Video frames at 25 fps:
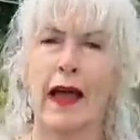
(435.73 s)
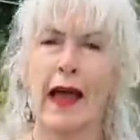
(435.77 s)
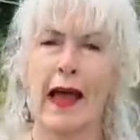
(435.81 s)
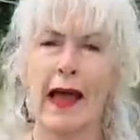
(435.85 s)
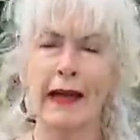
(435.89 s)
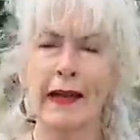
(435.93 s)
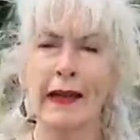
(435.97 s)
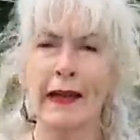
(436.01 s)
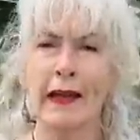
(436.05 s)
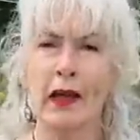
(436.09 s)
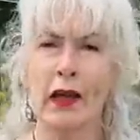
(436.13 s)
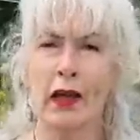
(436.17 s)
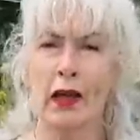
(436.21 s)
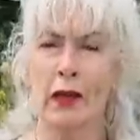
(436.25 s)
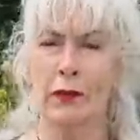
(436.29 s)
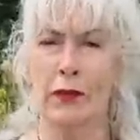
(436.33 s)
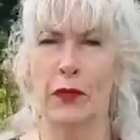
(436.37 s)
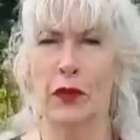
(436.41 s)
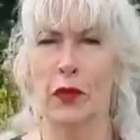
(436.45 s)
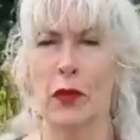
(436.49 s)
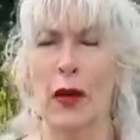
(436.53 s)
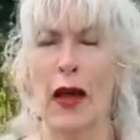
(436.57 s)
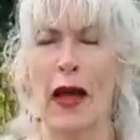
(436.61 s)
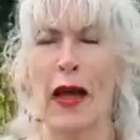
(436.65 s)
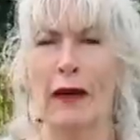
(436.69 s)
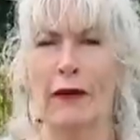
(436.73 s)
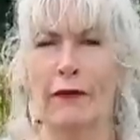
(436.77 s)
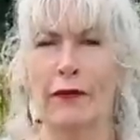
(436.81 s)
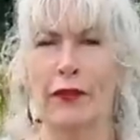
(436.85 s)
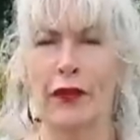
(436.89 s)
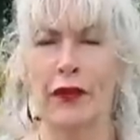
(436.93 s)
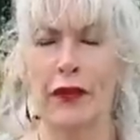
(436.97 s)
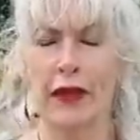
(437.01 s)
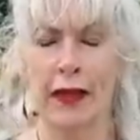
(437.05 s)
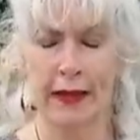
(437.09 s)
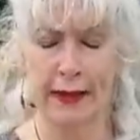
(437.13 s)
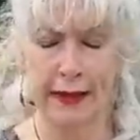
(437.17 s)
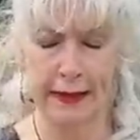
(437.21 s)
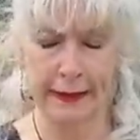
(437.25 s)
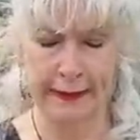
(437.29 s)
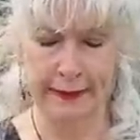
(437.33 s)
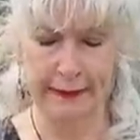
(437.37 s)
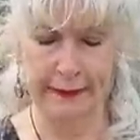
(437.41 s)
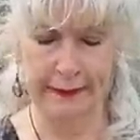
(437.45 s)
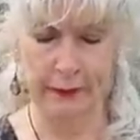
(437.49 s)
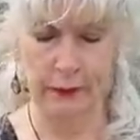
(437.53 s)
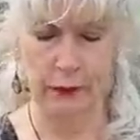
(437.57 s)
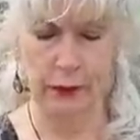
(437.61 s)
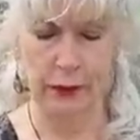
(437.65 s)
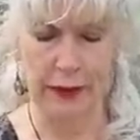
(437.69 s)
Any herb that you have that
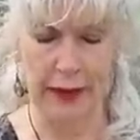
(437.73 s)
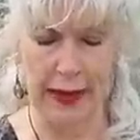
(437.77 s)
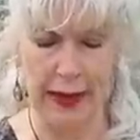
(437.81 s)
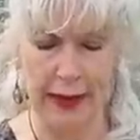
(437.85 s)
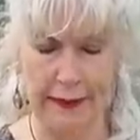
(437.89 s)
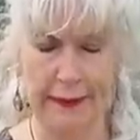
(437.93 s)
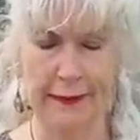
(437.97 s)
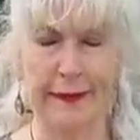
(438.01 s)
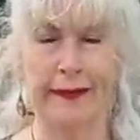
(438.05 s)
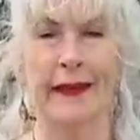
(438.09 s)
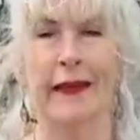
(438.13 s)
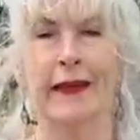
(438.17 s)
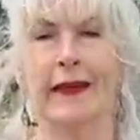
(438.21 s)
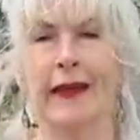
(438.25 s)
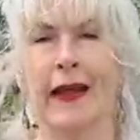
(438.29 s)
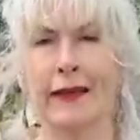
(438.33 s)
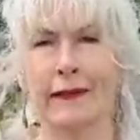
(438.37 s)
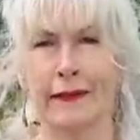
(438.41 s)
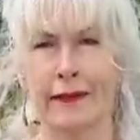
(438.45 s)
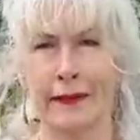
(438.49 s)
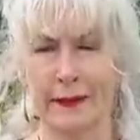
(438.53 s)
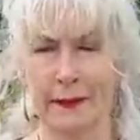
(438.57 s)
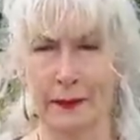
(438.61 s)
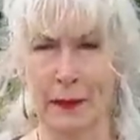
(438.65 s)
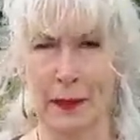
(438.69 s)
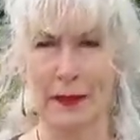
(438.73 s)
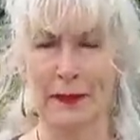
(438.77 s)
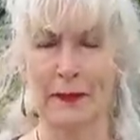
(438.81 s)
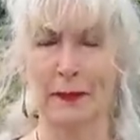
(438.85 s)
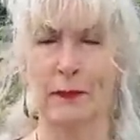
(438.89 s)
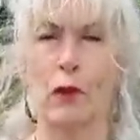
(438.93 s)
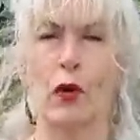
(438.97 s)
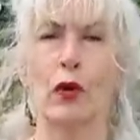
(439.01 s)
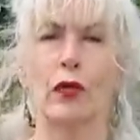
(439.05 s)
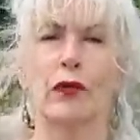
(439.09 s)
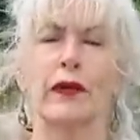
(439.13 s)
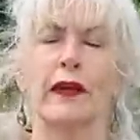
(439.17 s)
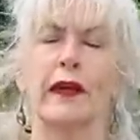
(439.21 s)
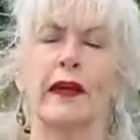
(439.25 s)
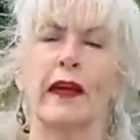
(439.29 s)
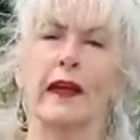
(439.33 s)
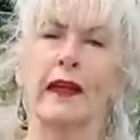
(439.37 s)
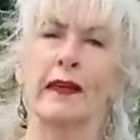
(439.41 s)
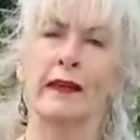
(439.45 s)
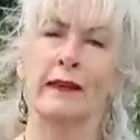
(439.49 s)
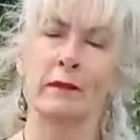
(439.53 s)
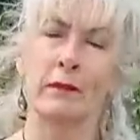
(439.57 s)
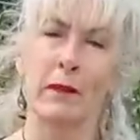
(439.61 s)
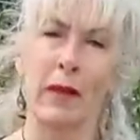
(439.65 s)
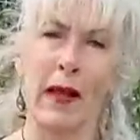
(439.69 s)
is relaxing and antispasmodic
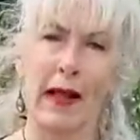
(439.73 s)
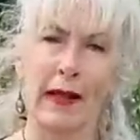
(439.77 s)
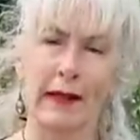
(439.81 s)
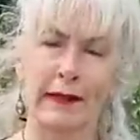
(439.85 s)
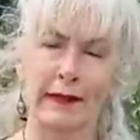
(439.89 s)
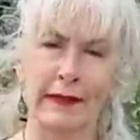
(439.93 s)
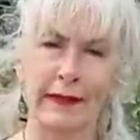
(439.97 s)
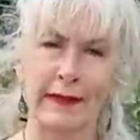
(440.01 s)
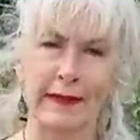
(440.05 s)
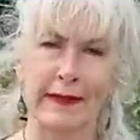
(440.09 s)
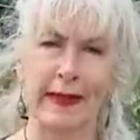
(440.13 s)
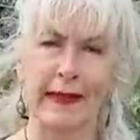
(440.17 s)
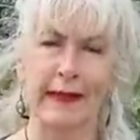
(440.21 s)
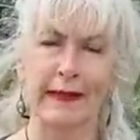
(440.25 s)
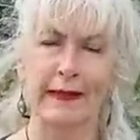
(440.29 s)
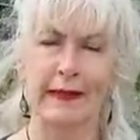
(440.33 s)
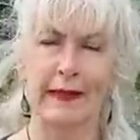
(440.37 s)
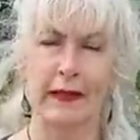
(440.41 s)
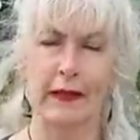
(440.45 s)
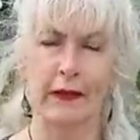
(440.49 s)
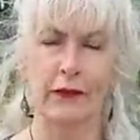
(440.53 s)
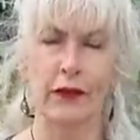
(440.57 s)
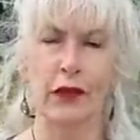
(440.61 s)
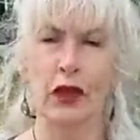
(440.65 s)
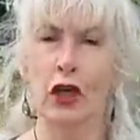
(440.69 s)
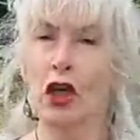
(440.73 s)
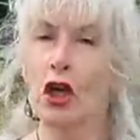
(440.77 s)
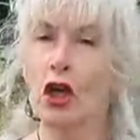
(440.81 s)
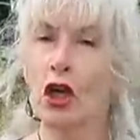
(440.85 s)
and mildly sedative,